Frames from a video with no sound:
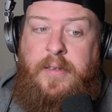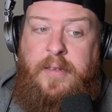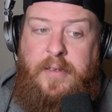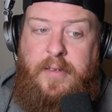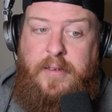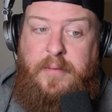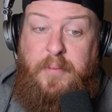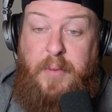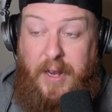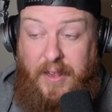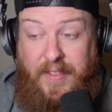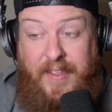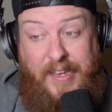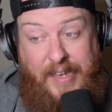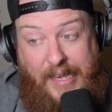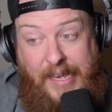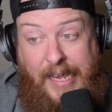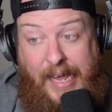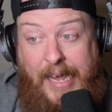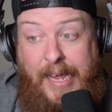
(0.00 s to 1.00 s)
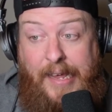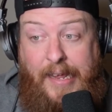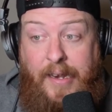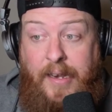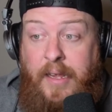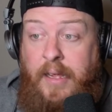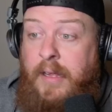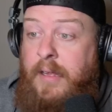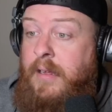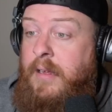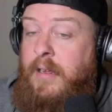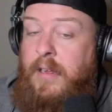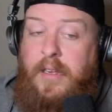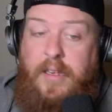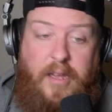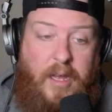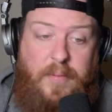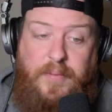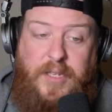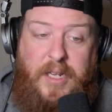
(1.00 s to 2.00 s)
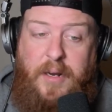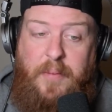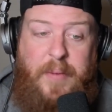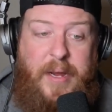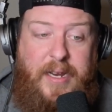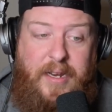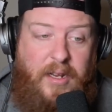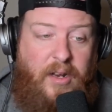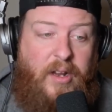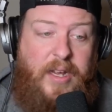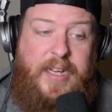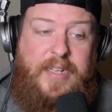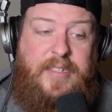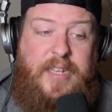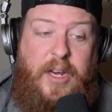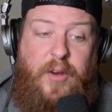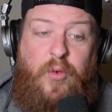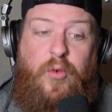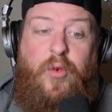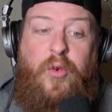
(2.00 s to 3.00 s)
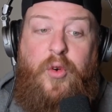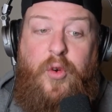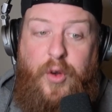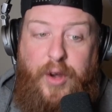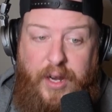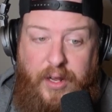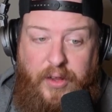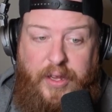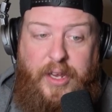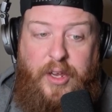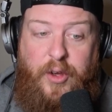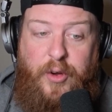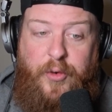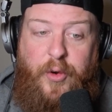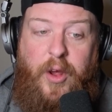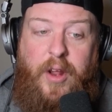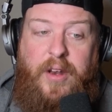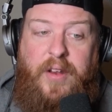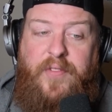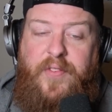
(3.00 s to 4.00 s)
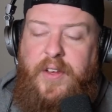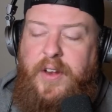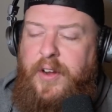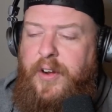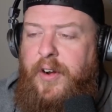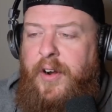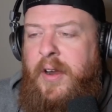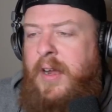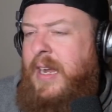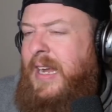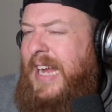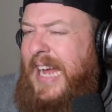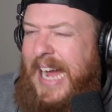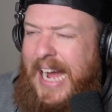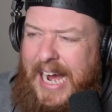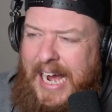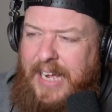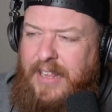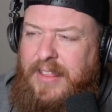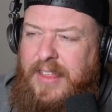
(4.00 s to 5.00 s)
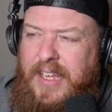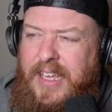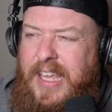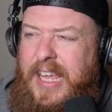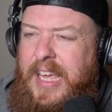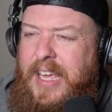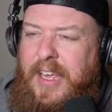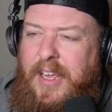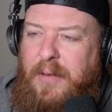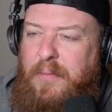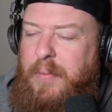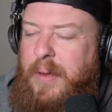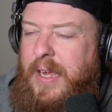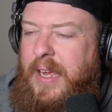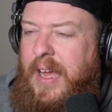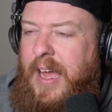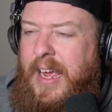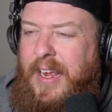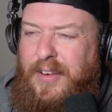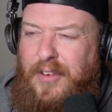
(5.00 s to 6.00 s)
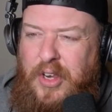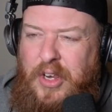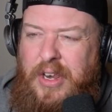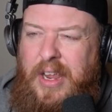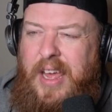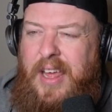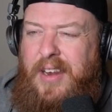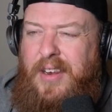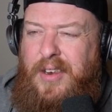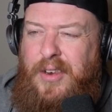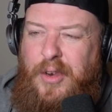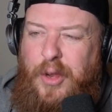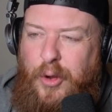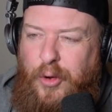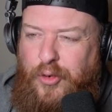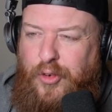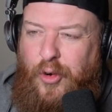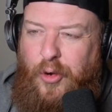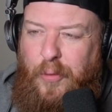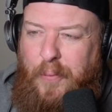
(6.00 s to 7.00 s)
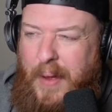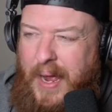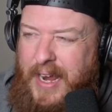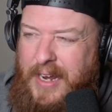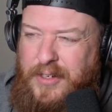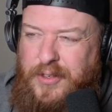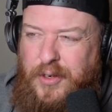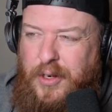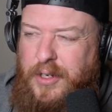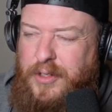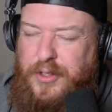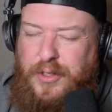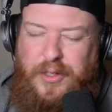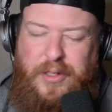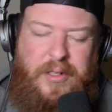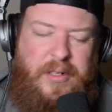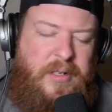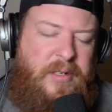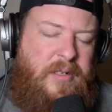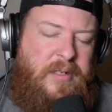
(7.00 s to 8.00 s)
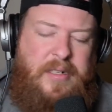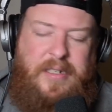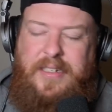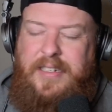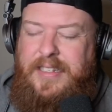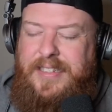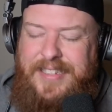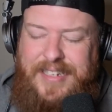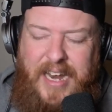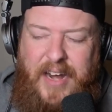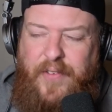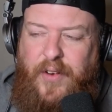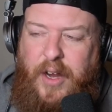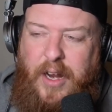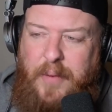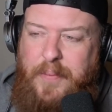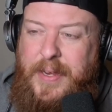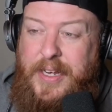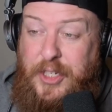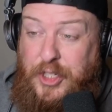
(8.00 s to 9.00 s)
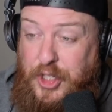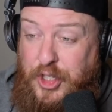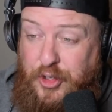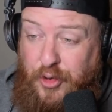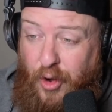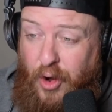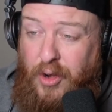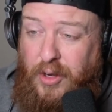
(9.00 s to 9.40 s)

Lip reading: but I think he can. Comes in immediately as a really good run defender. I think he can be a net neutral pass rusher. It's never going to be a strong